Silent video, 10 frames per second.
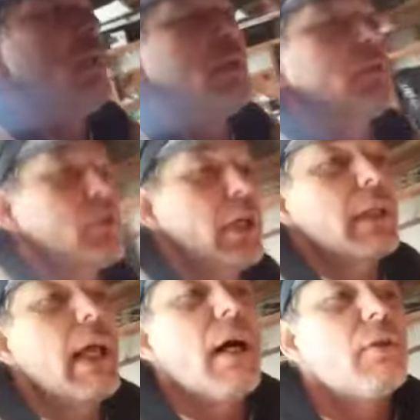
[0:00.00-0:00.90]
So check
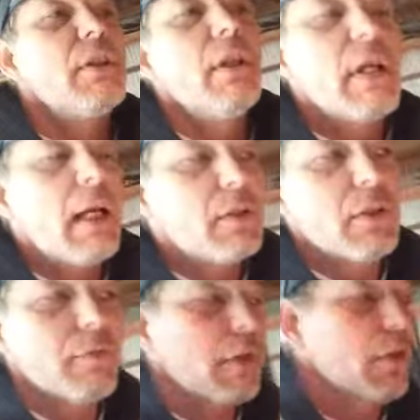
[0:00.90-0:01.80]
that out. See the kind of
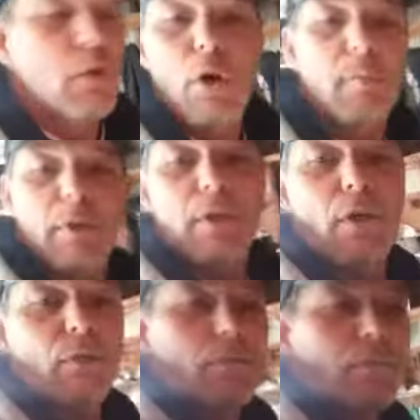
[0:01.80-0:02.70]
stuff that you normally don't,